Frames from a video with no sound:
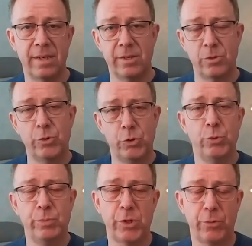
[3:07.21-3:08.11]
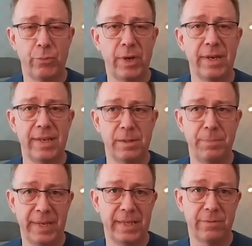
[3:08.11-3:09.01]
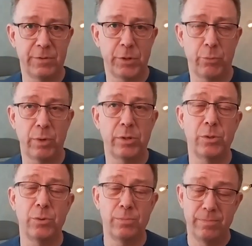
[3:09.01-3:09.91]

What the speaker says: so soup software is a piece of software you,